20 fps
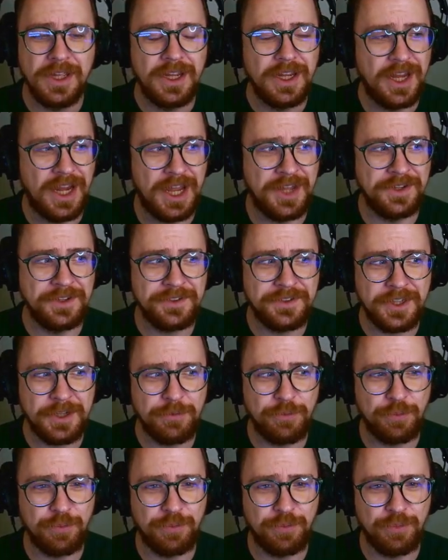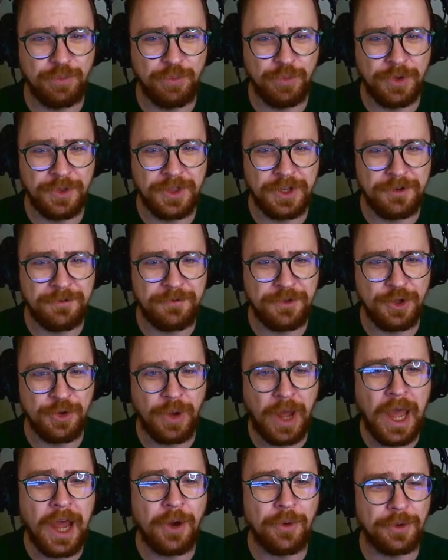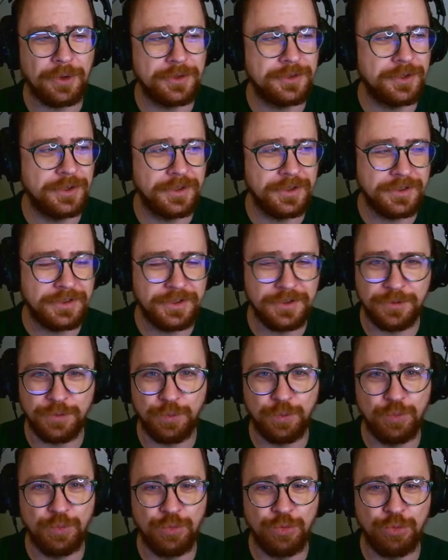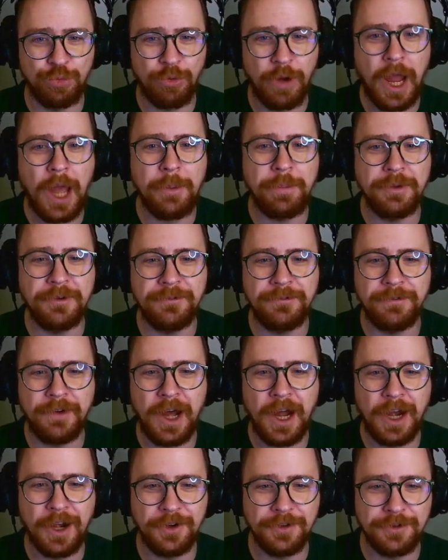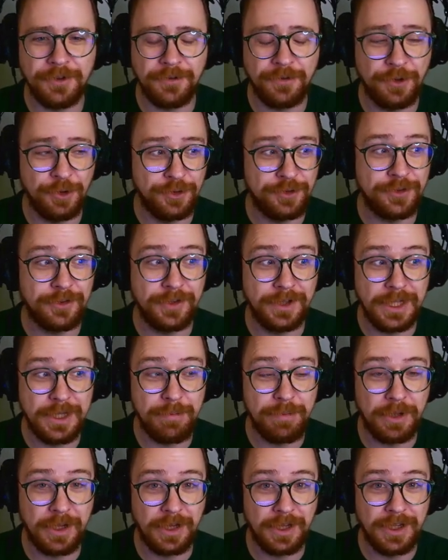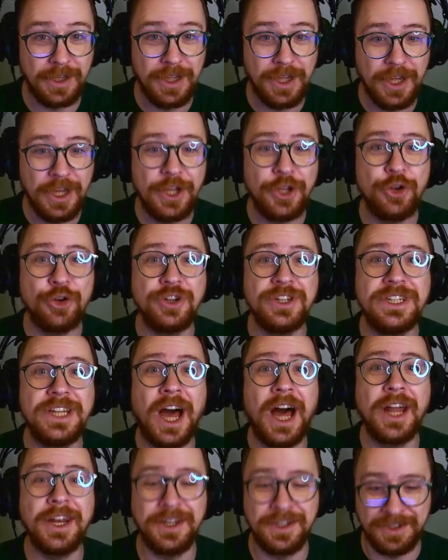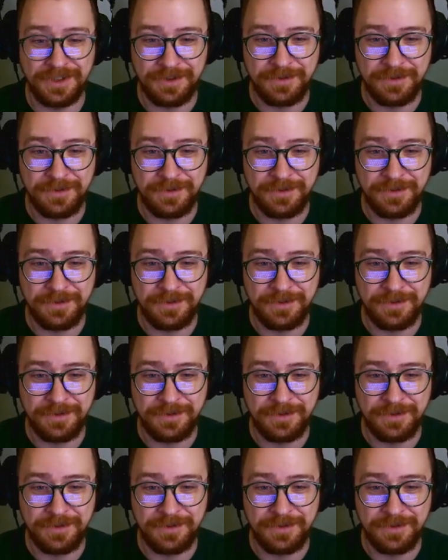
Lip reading: And it said within a few hours, so this is rapid fire. So if you're sleeping, you're done.